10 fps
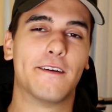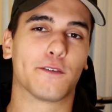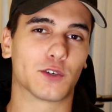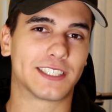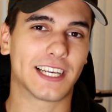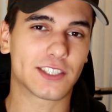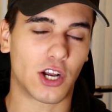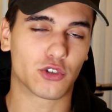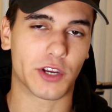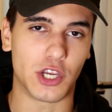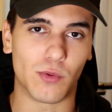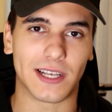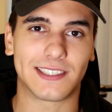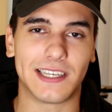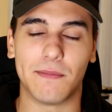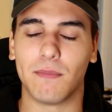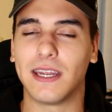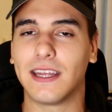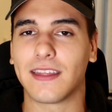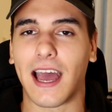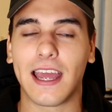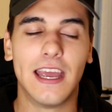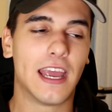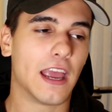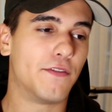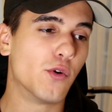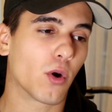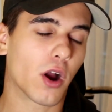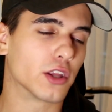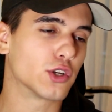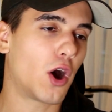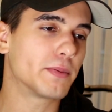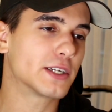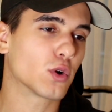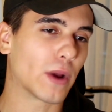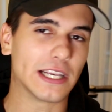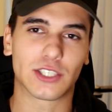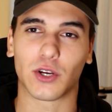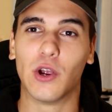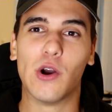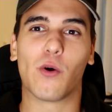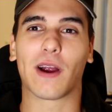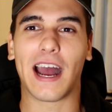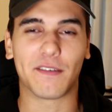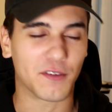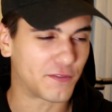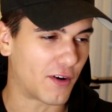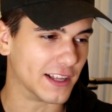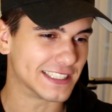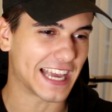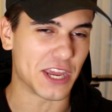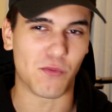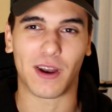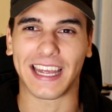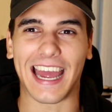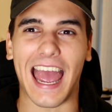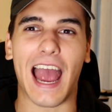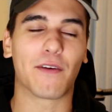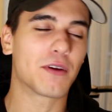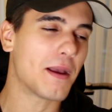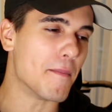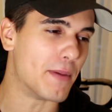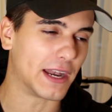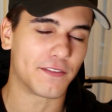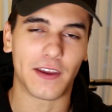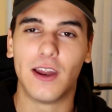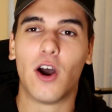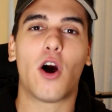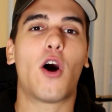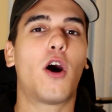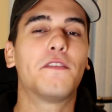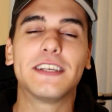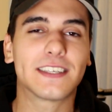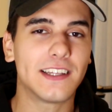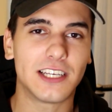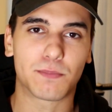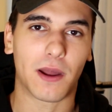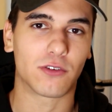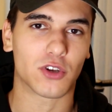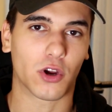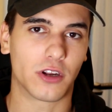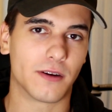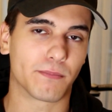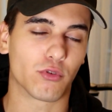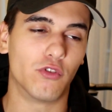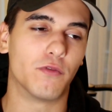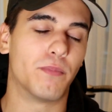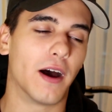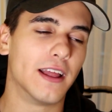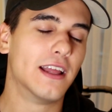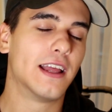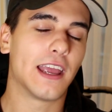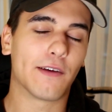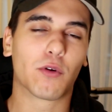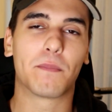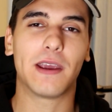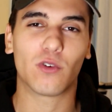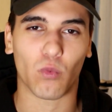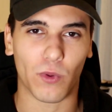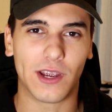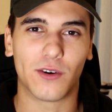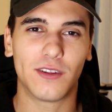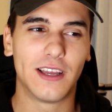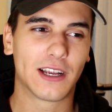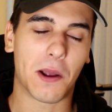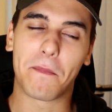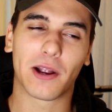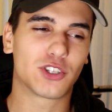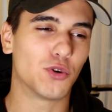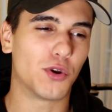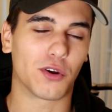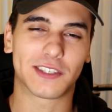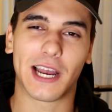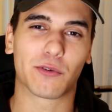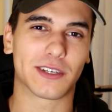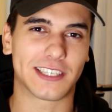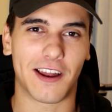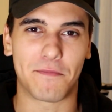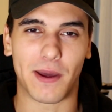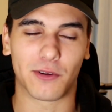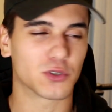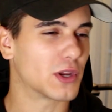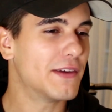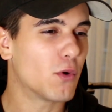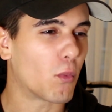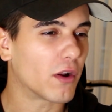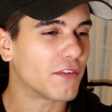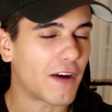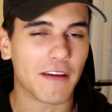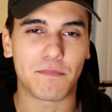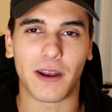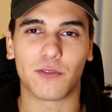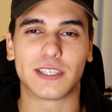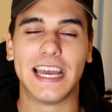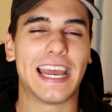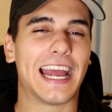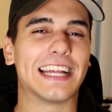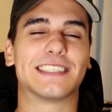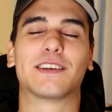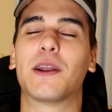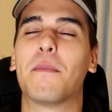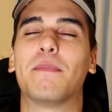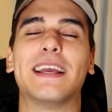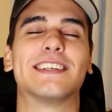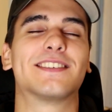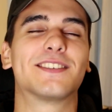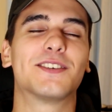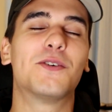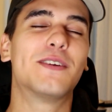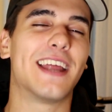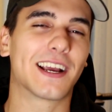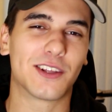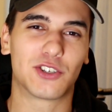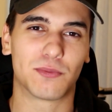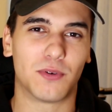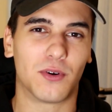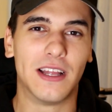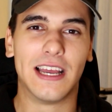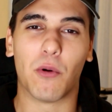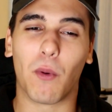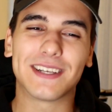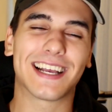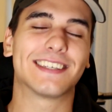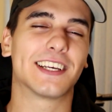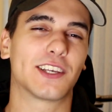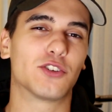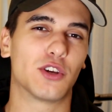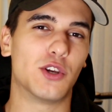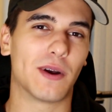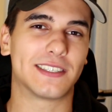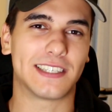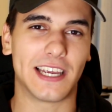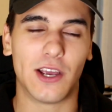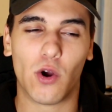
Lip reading: for 600 USD, meaning that if you are a top tier racer or have the funds and you want to get every benefit, obviously these pedals are going to improve. But if we're being real, compared to an Ultegra set of pedals or even 105 pedals, it's going to be so negligible. Was that 600 USD